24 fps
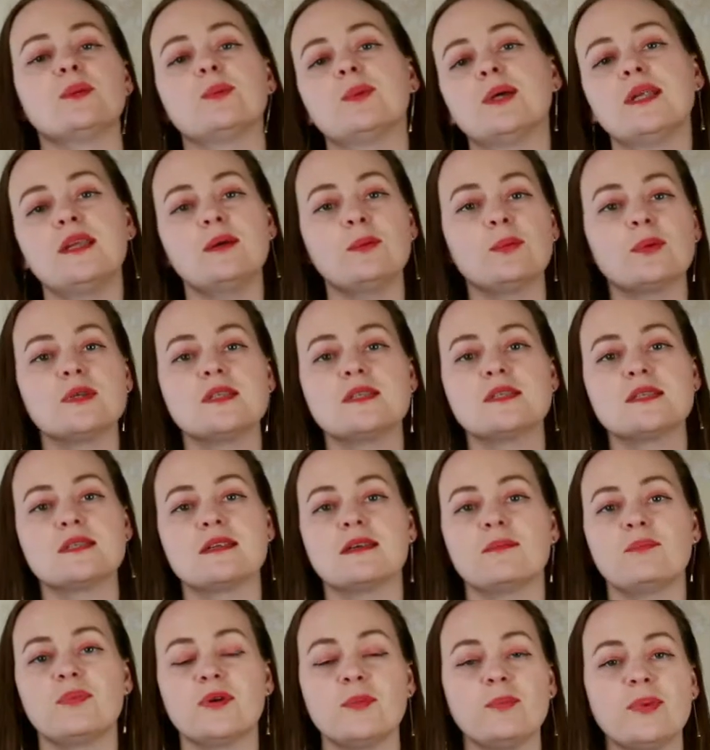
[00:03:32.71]
When I was
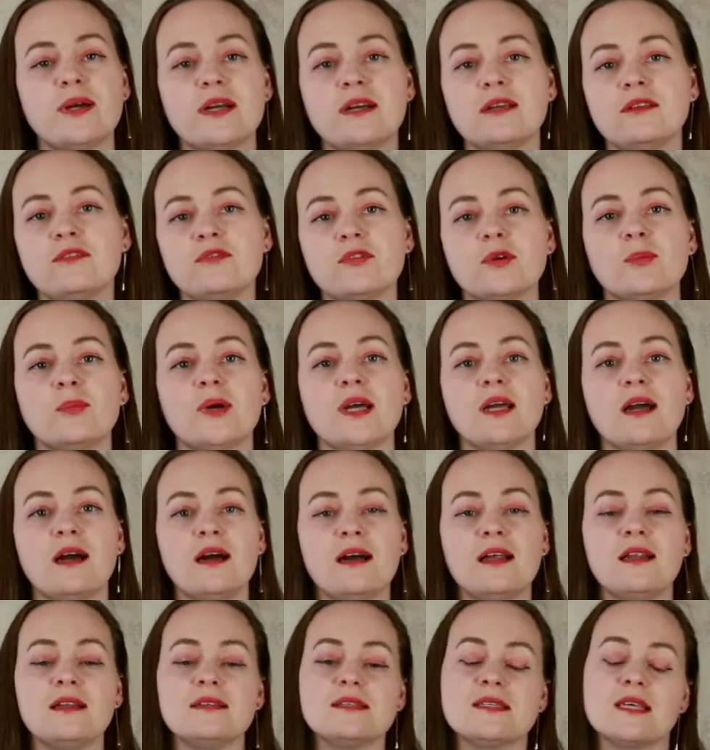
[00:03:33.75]
preparing for my
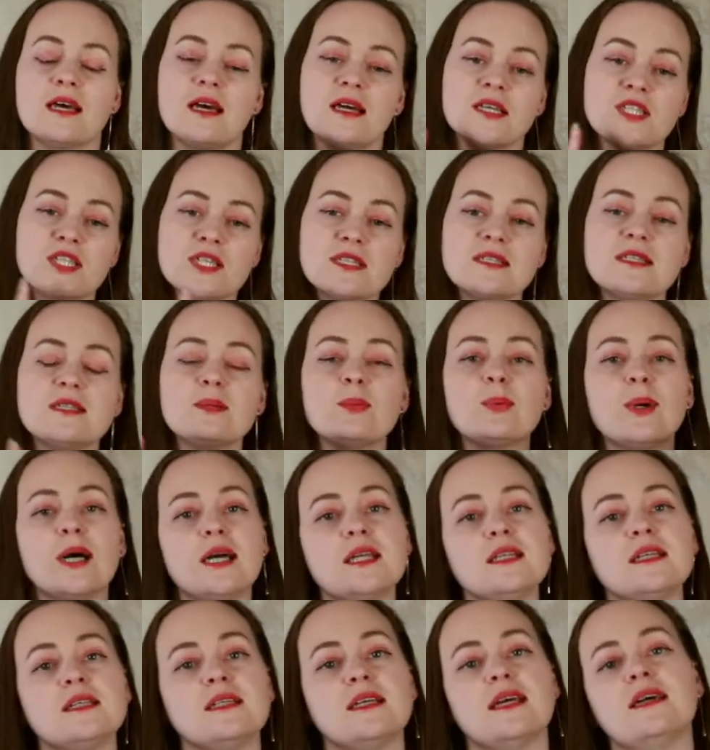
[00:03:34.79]
IELTS, I just
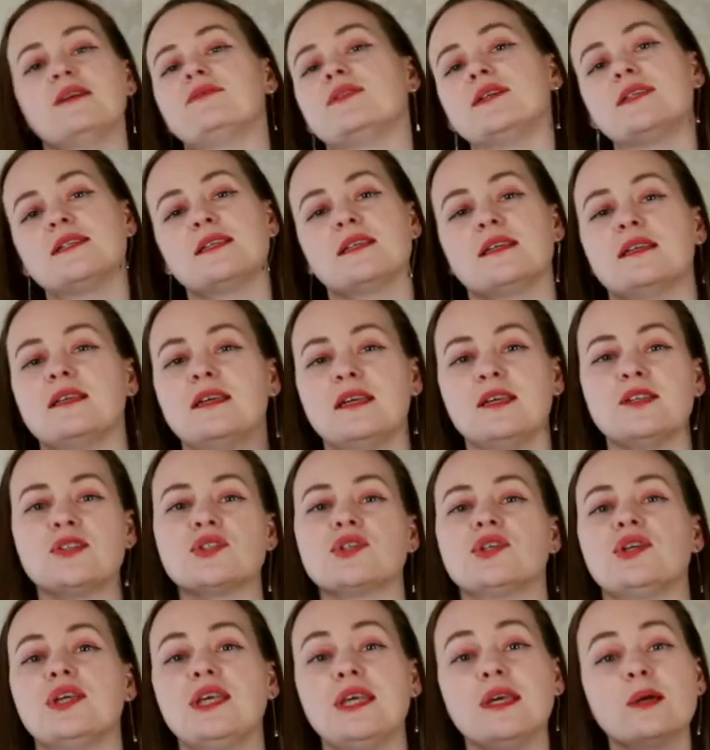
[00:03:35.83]
divided everything
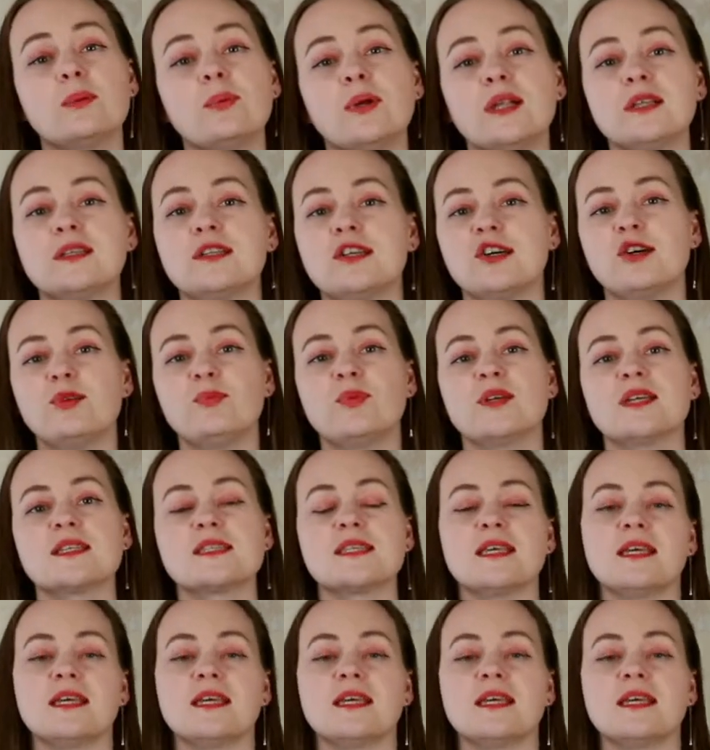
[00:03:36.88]
into equal topics,